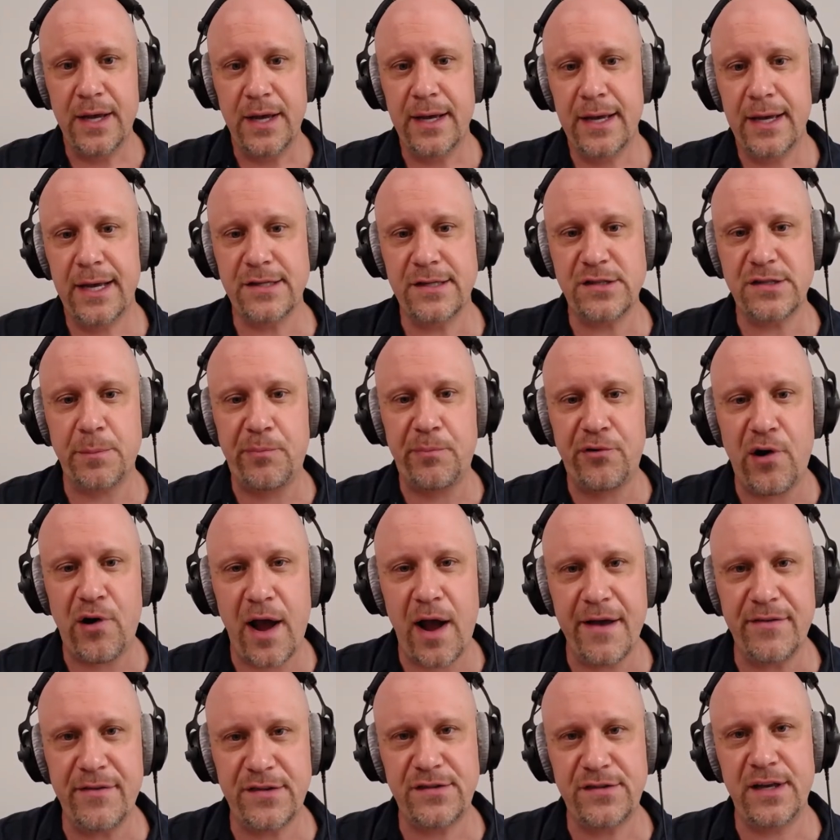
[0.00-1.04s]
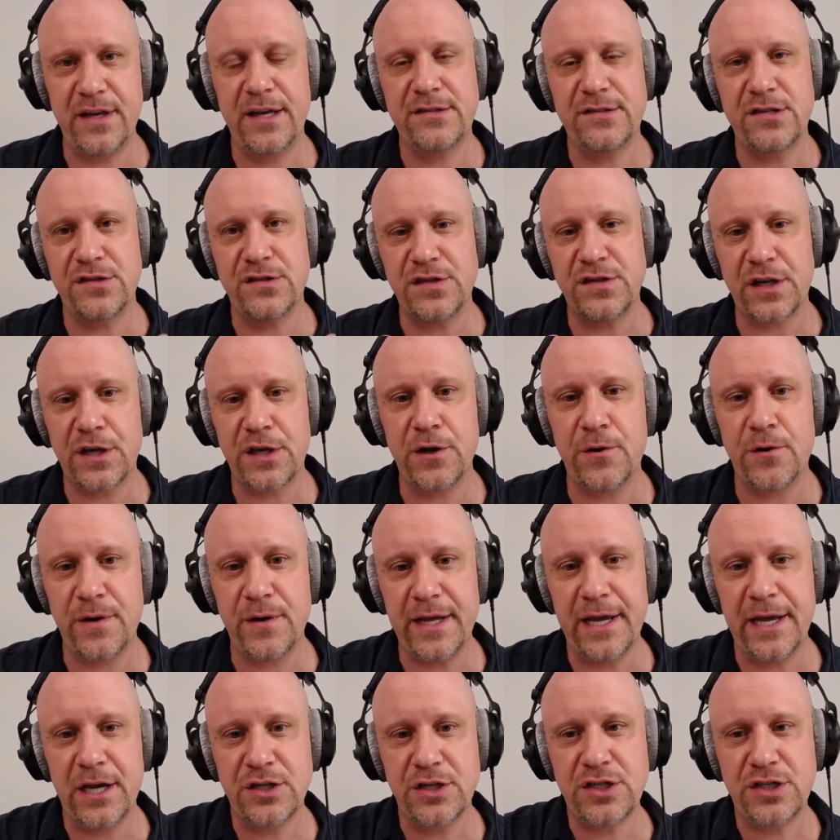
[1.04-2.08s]
It's a privacy, it's a security
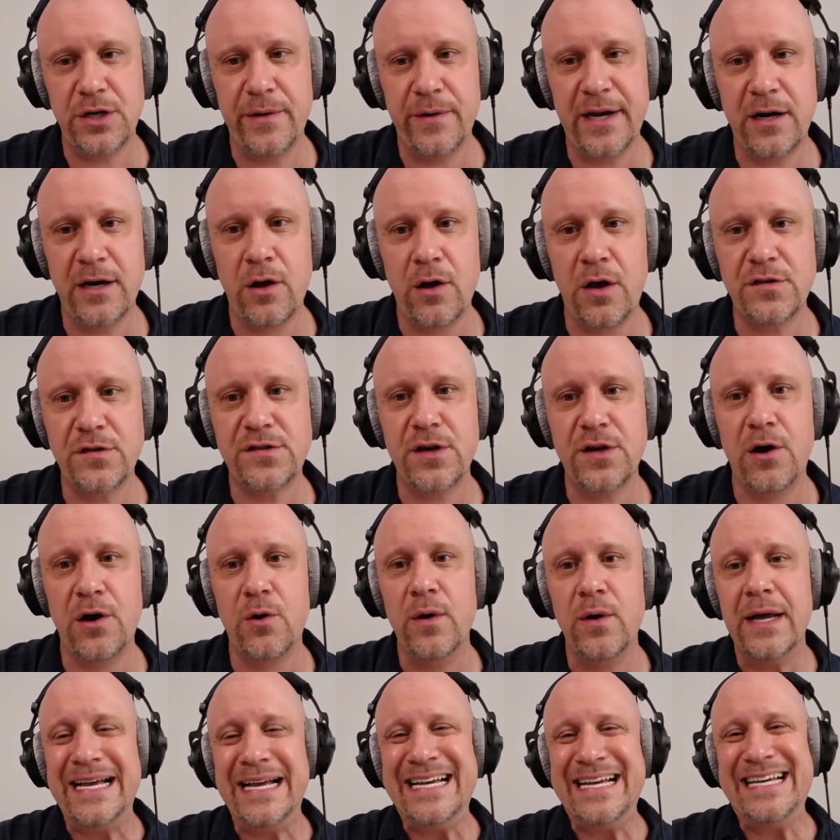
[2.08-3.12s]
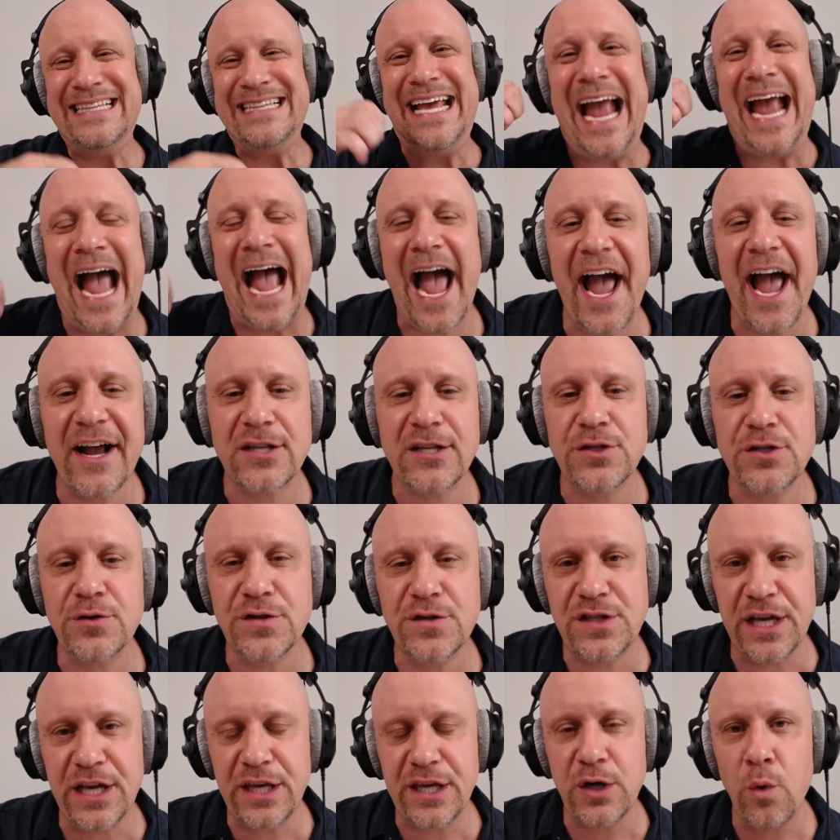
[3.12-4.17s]
issue. And it also, the actors
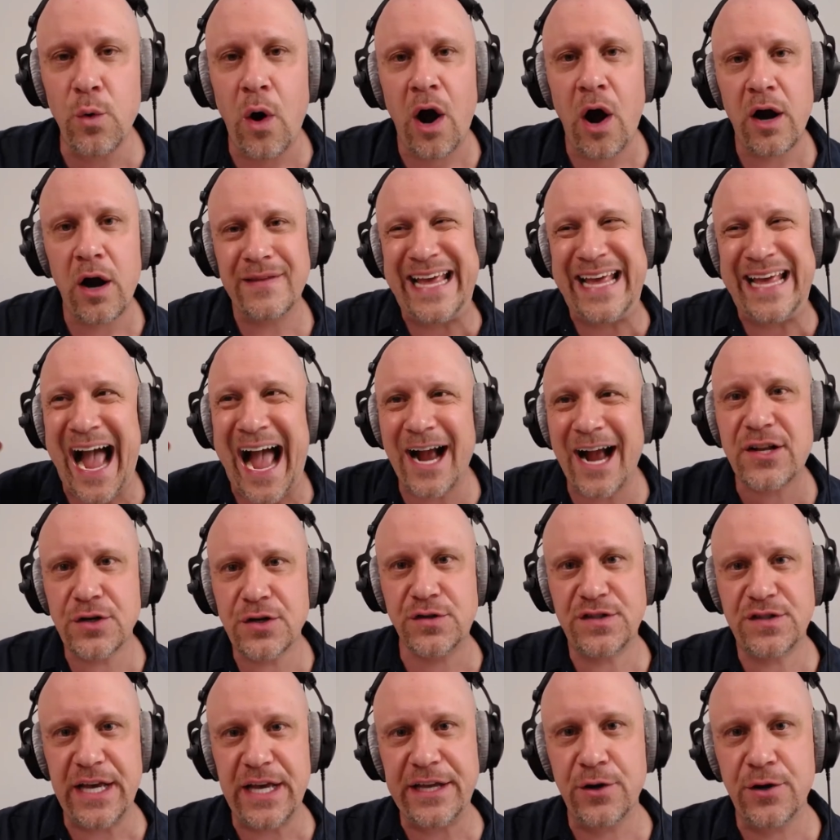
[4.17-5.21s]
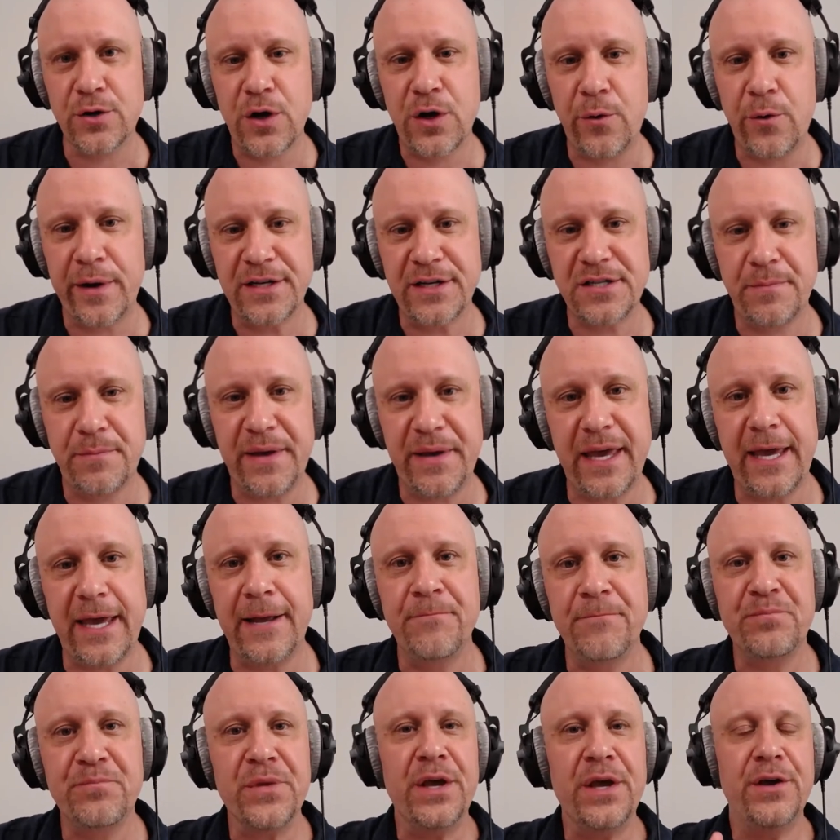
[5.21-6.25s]
that you are, the actors that you're going to be,
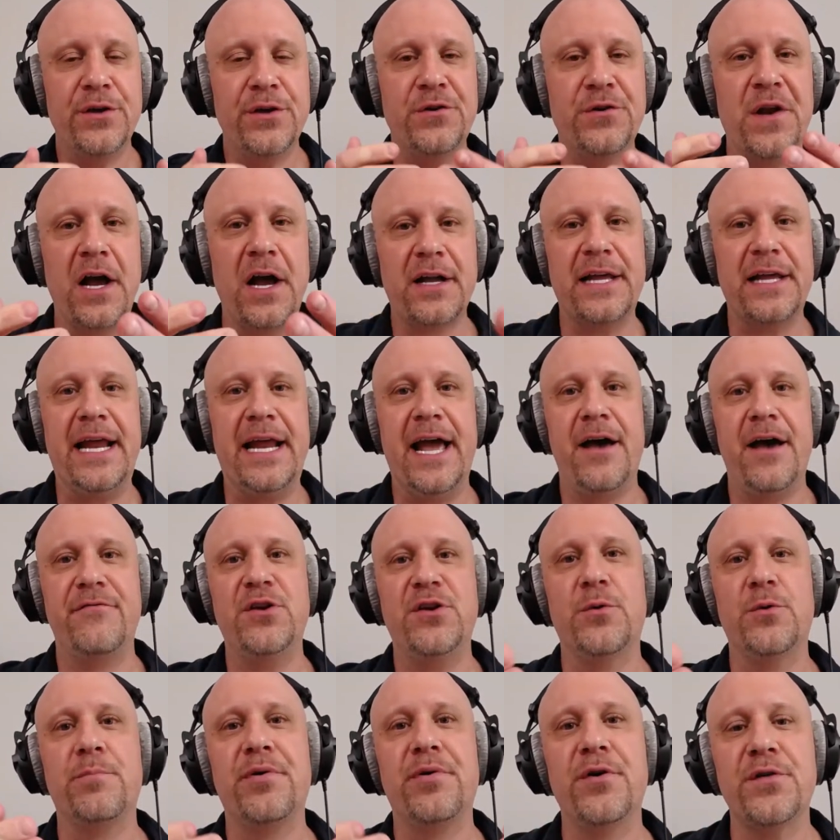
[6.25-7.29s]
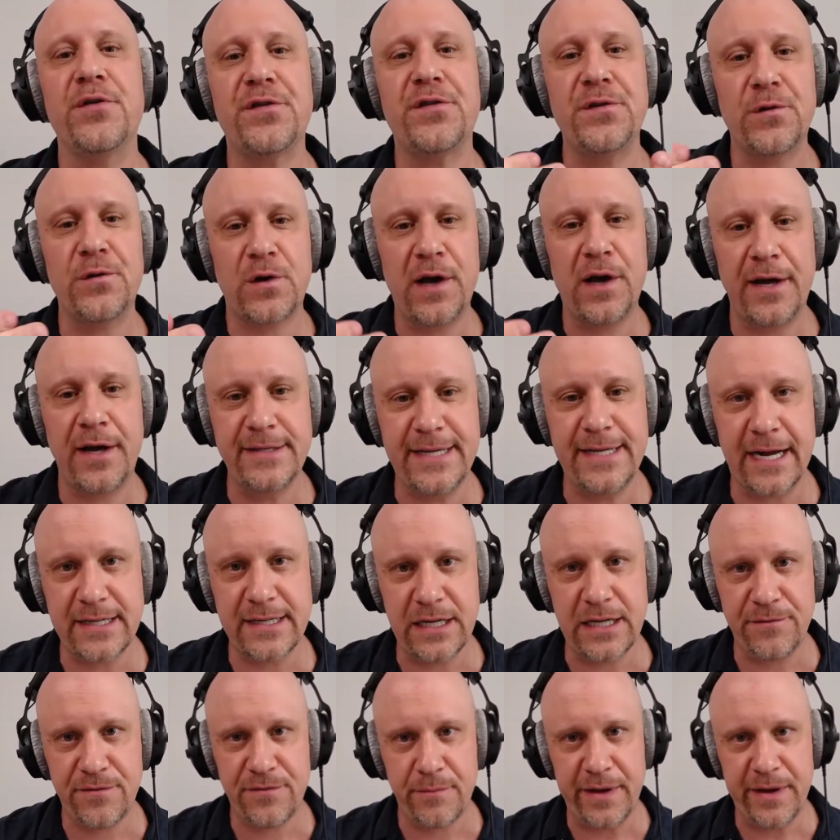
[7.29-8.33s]
you're not going to have your personal contact
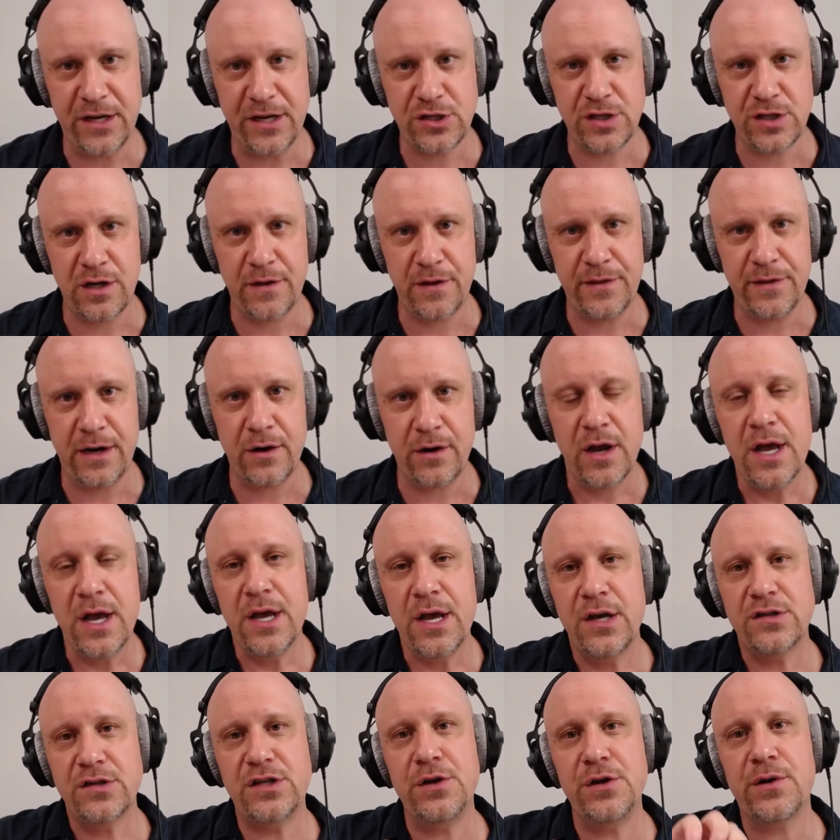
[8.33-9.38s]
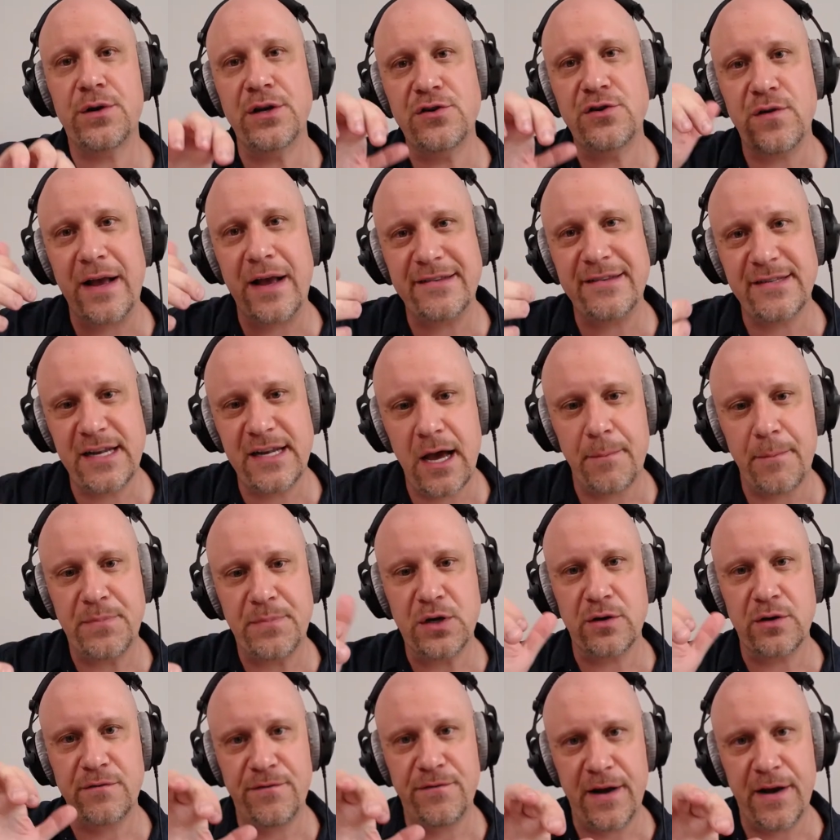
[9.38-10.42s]
information on there. So you can dress it up. You can
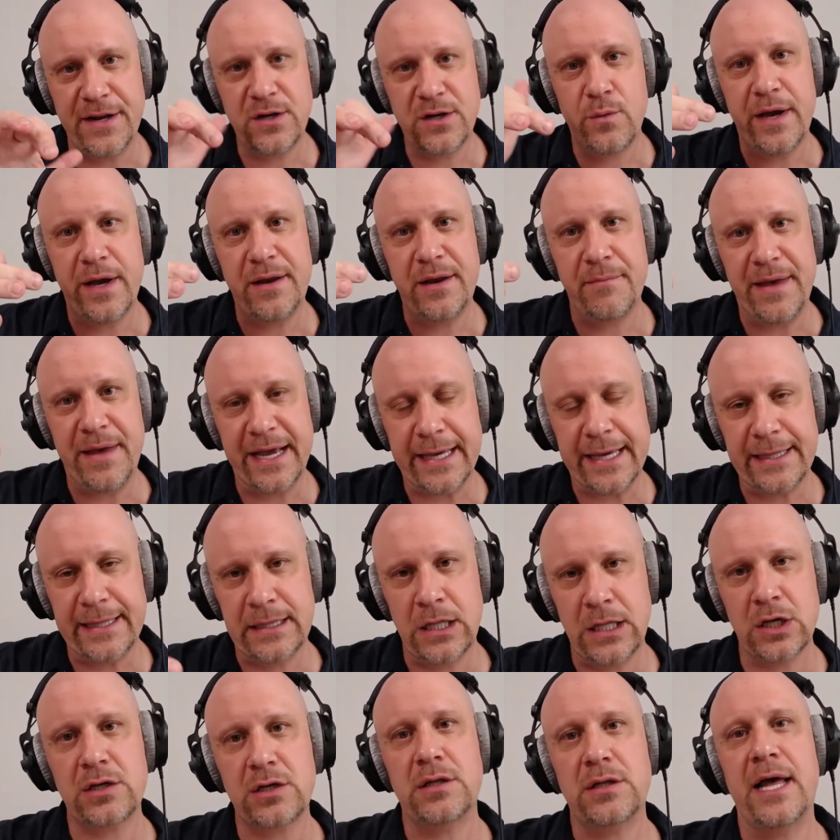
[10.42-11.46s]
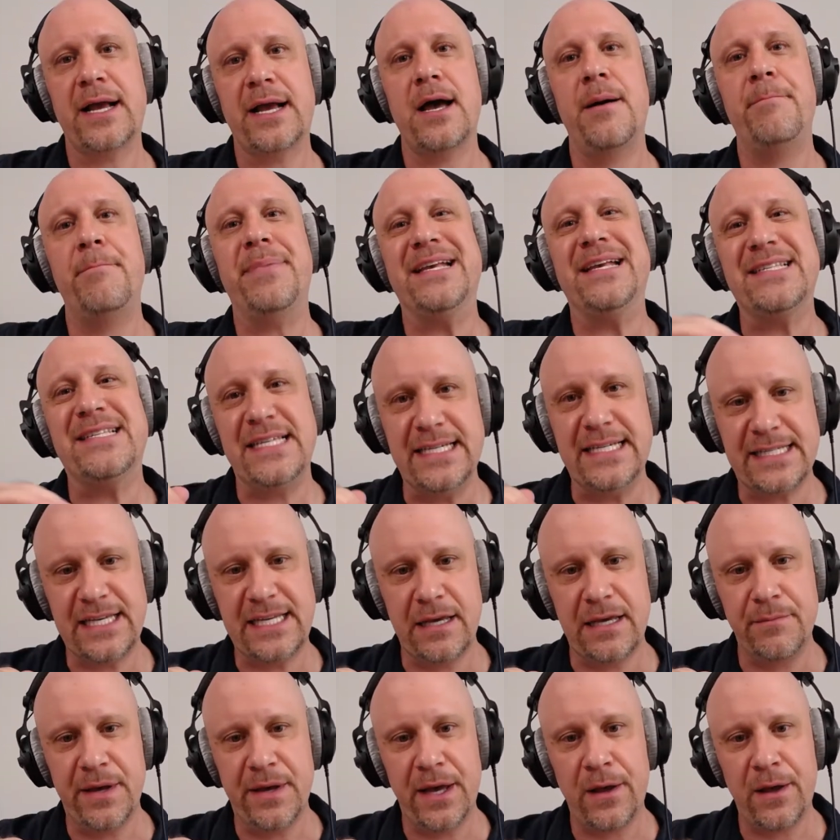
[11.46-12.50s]
find a way to make it look like a business
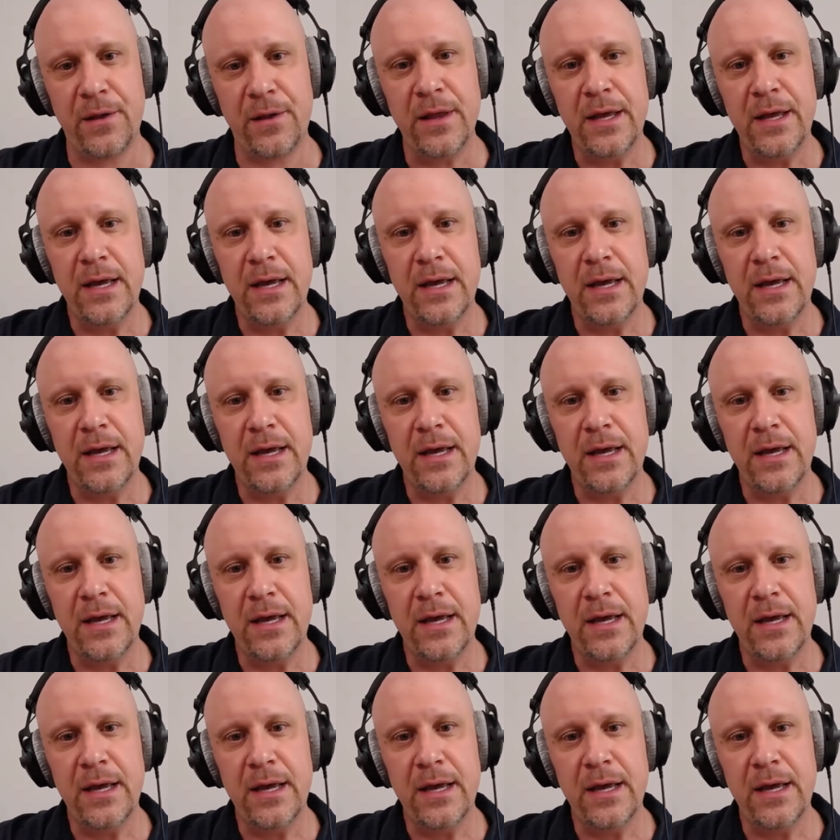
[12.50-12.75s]
email.